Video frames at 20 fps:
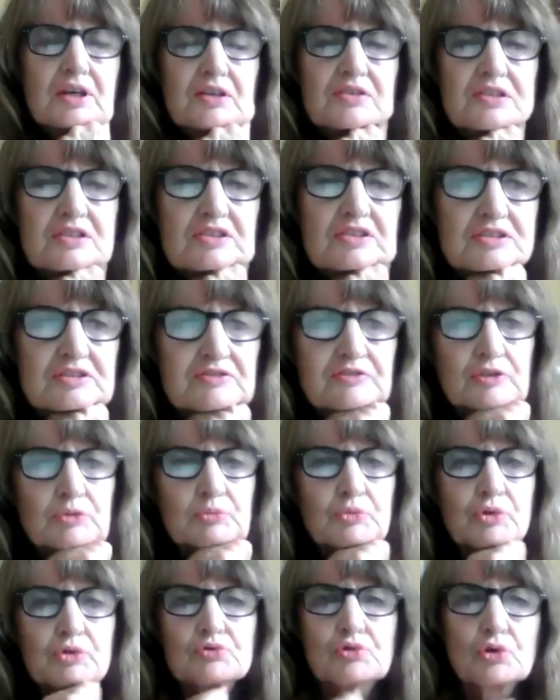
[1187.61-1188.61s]
This is
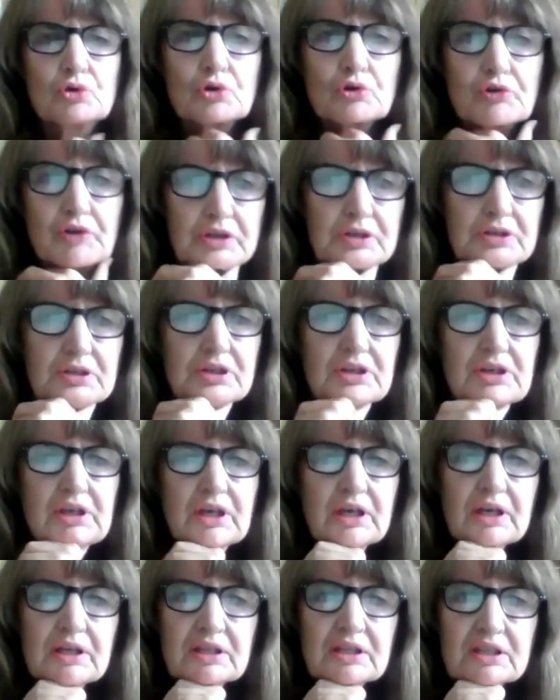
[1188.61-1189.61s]
from Rory,
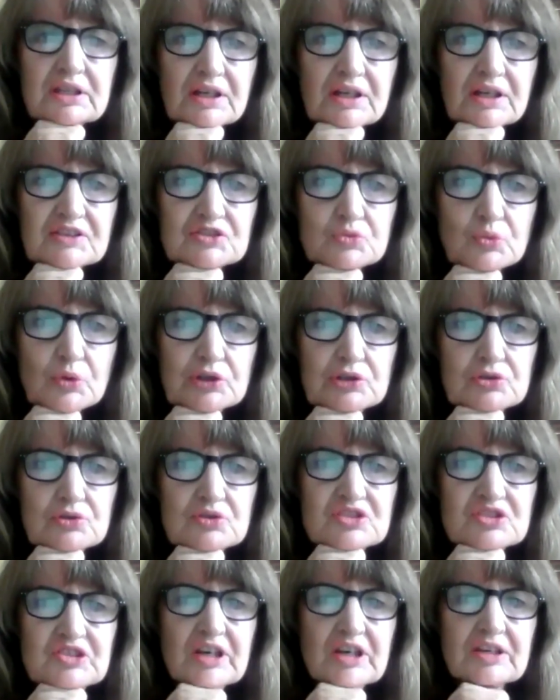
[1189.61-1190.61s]
and he asked, when you
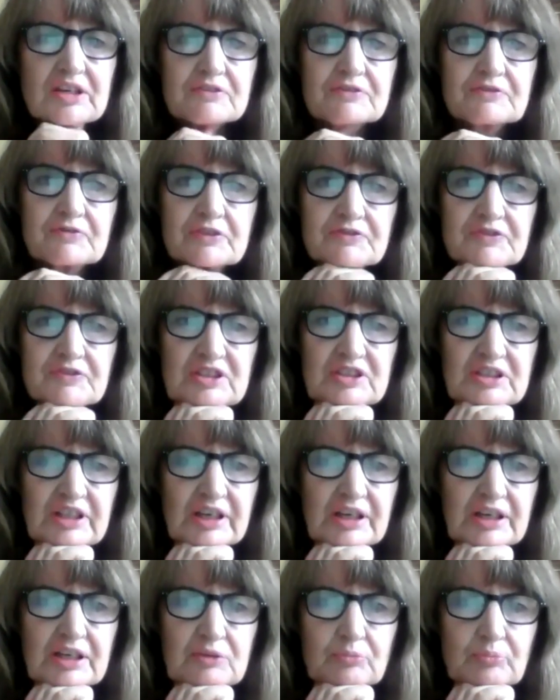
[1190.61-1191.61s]
say
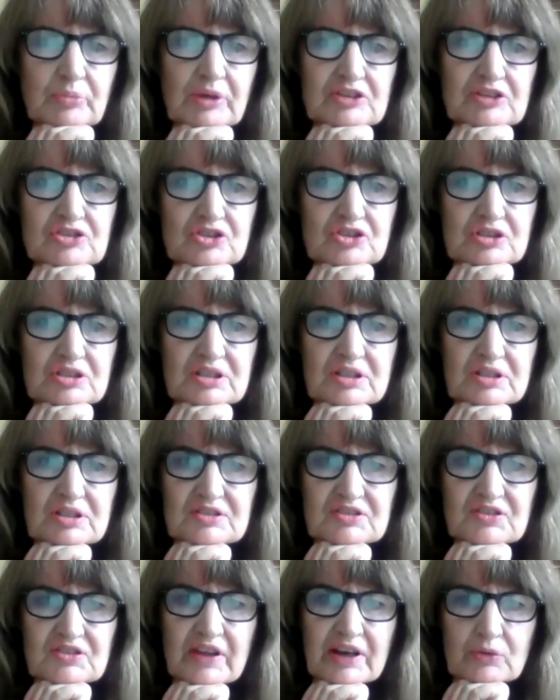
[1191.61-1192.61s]
50K budget,
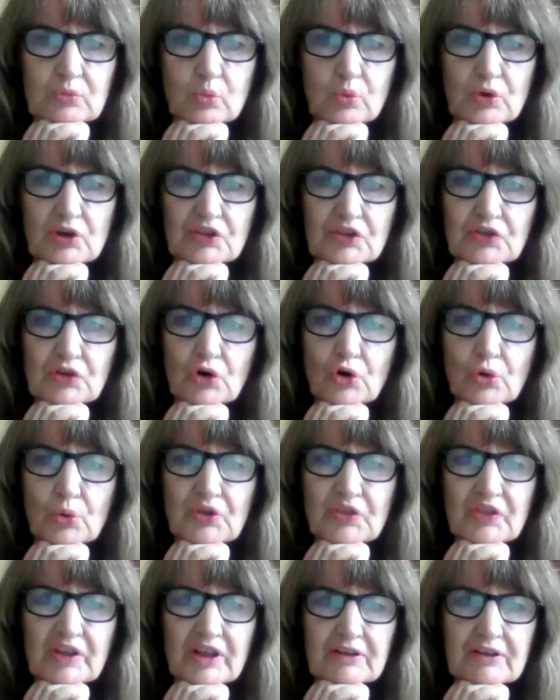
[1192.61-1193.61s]
is that with or
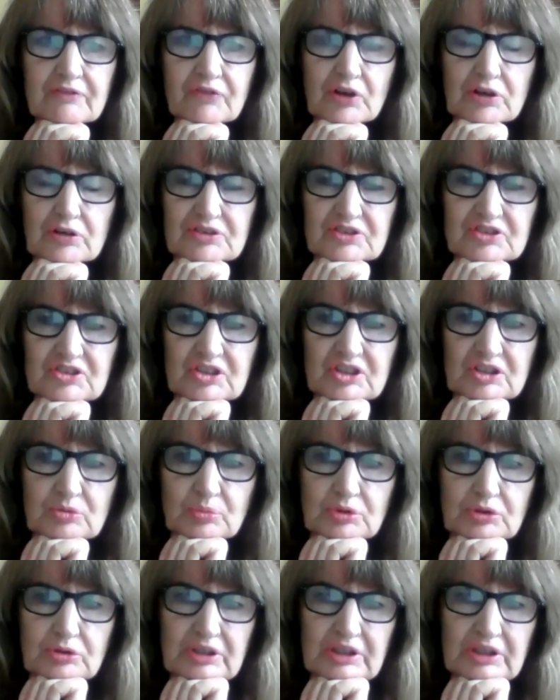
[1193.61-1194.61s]
without volunteer
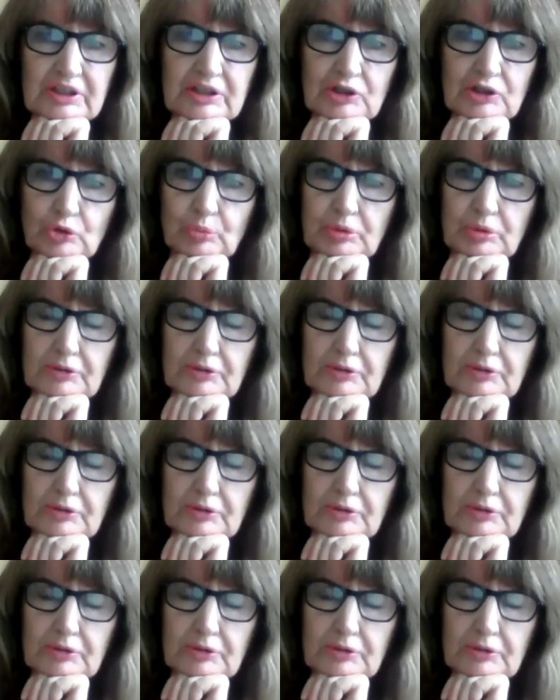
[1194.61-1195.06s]
building help?